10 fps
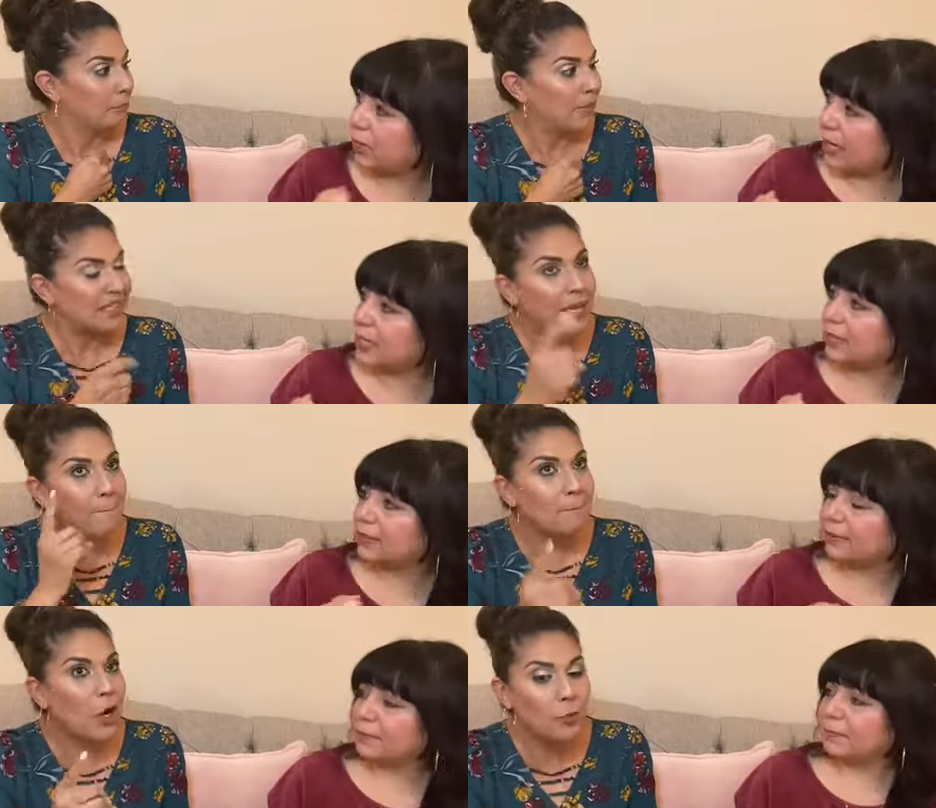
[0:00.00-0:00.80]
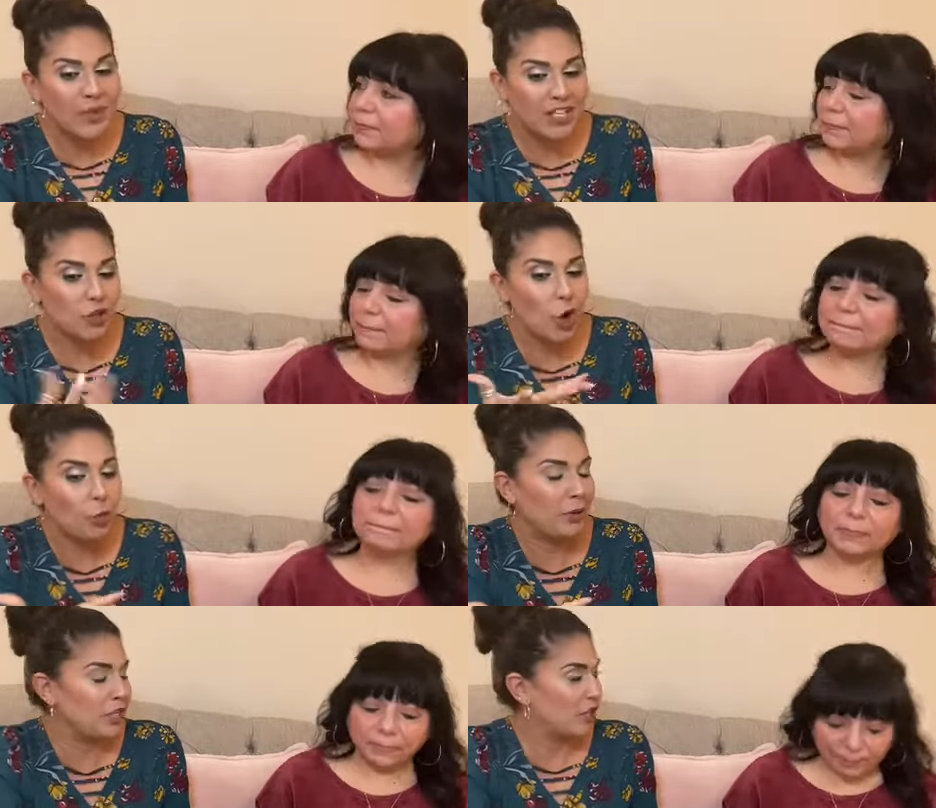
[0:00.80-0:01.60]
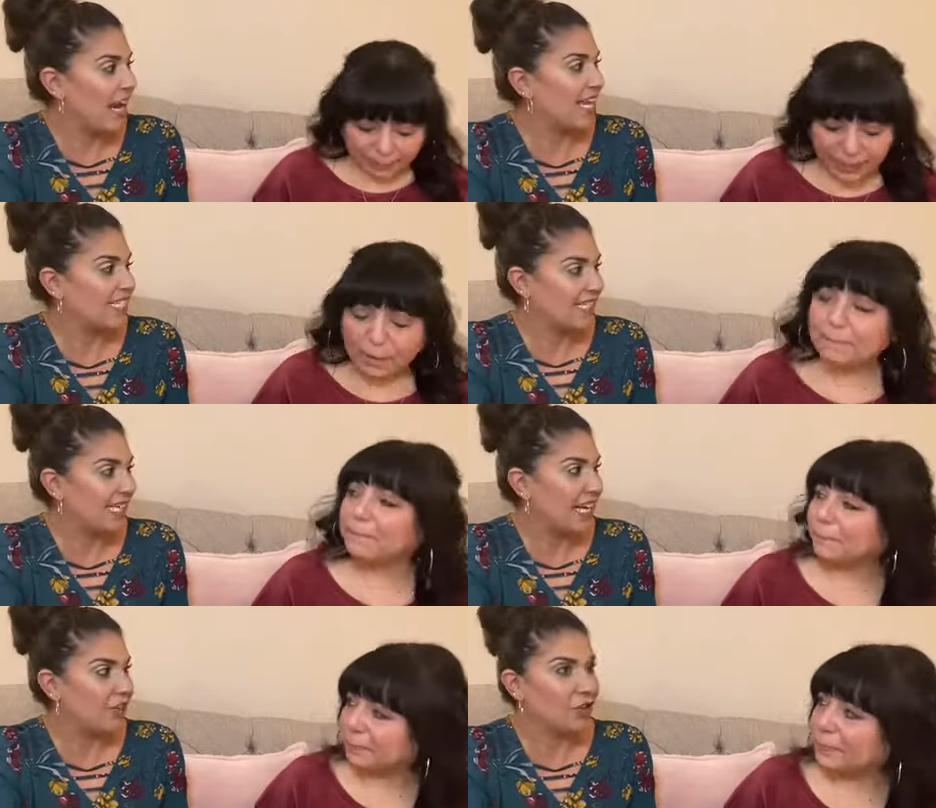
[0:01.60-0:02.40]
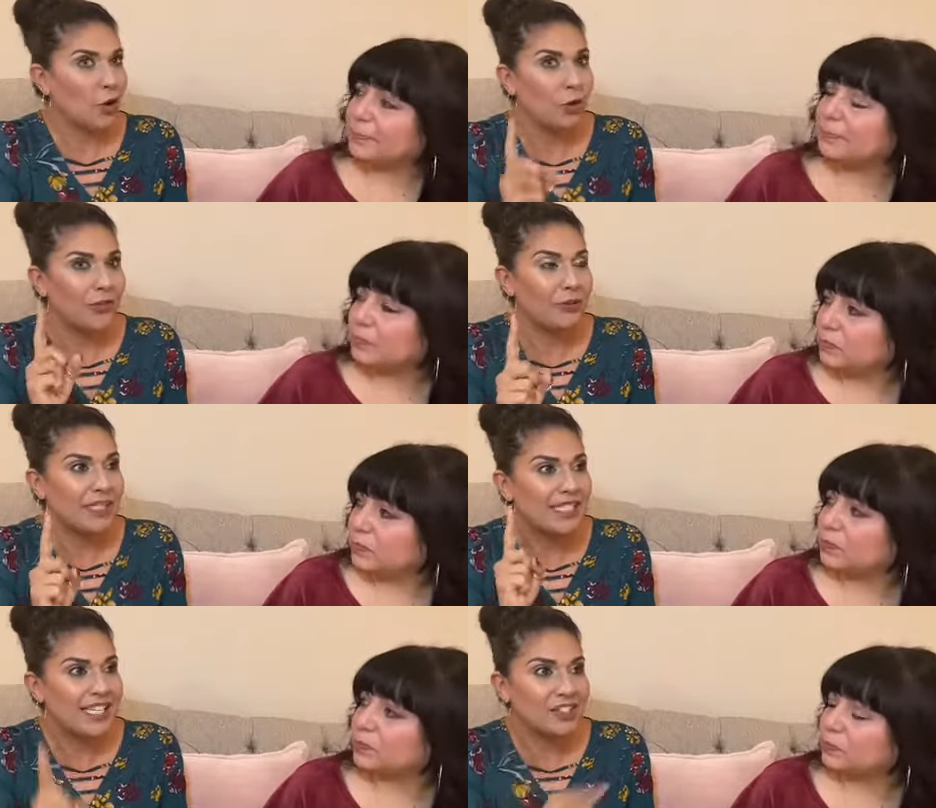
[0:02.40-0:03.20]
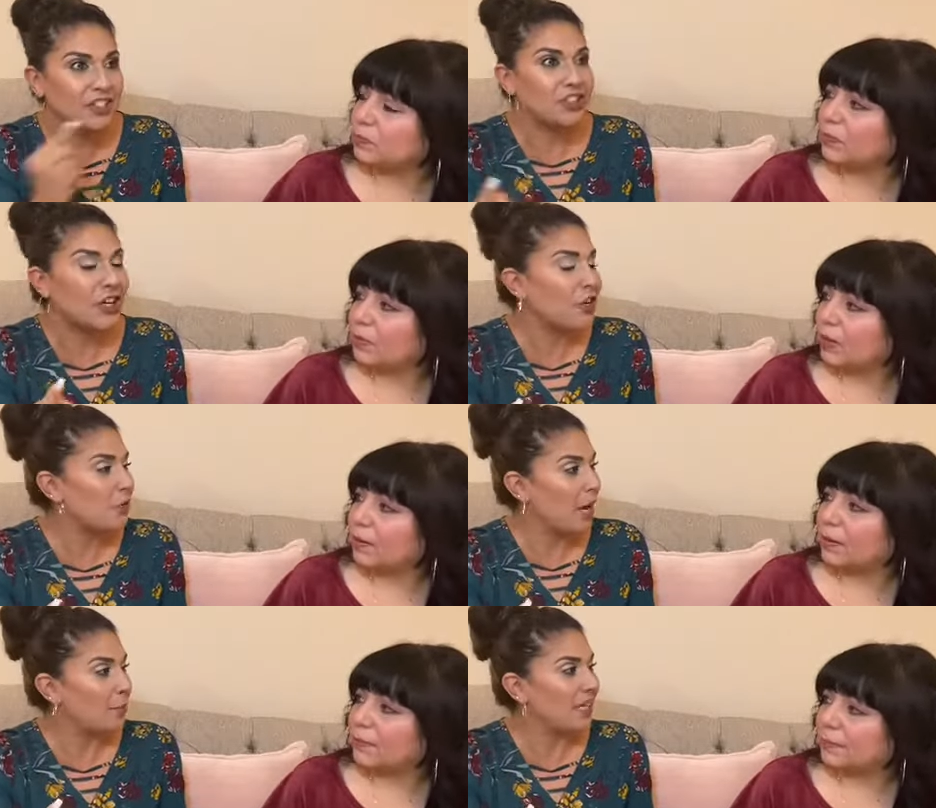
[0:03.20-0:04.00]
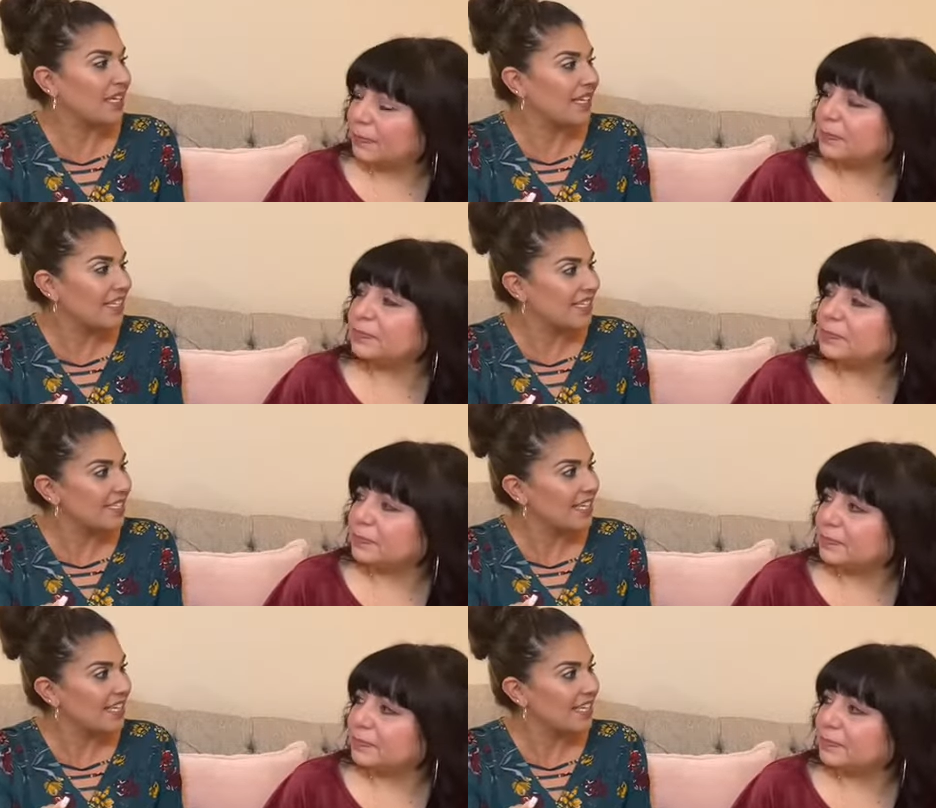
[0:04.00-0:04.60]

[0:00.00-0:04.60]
Speaker 1: but the moment you opened your hands yep. and let her go there was such a turnaround because